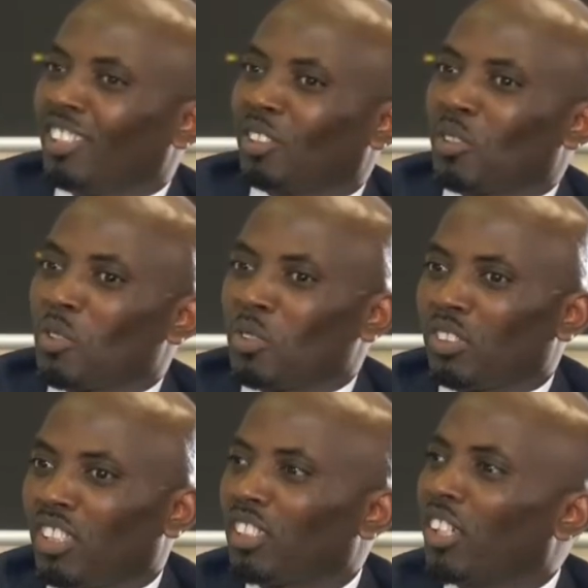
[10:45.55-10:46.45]

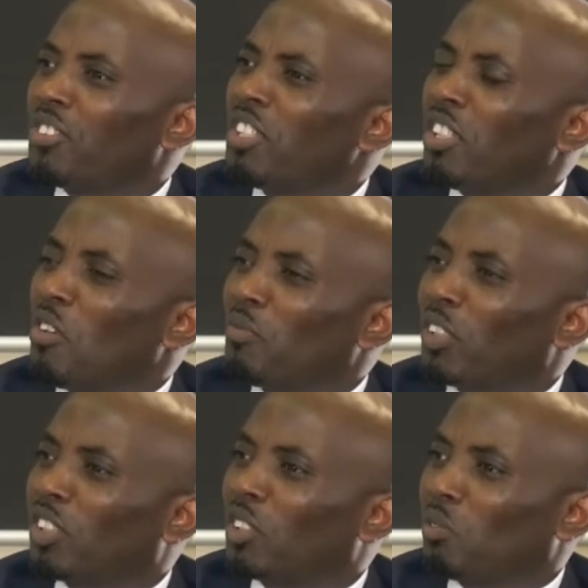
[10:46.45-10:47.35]
So just think
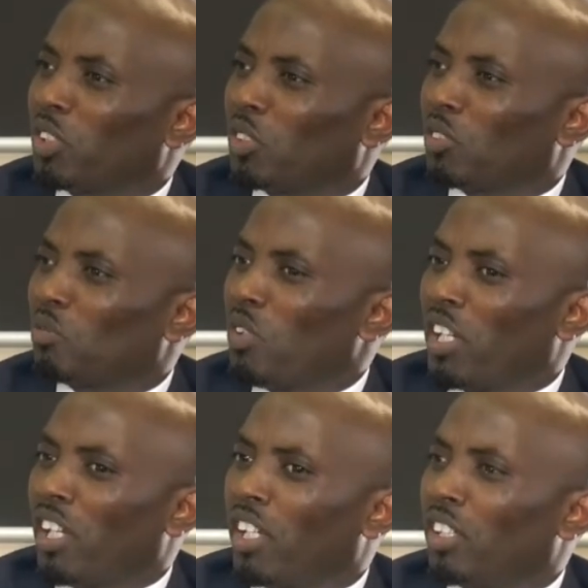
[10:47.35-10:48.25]
of a situation
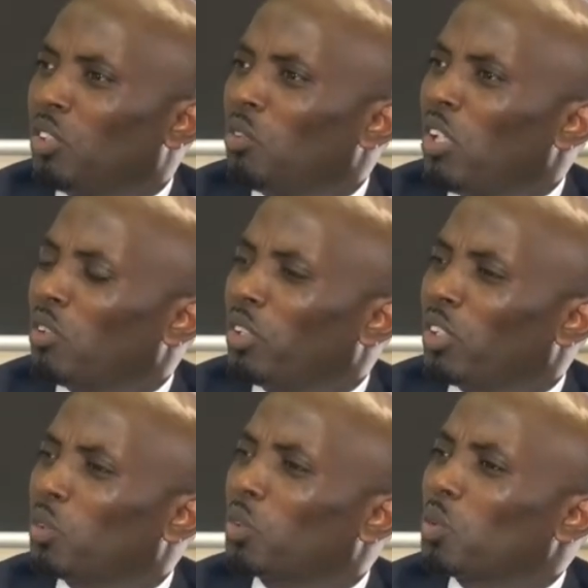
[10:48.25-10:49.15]
where you are
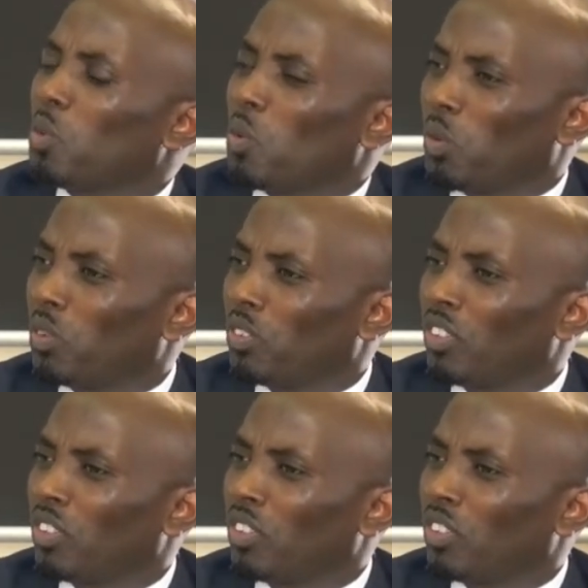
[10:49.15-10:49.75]
going to school,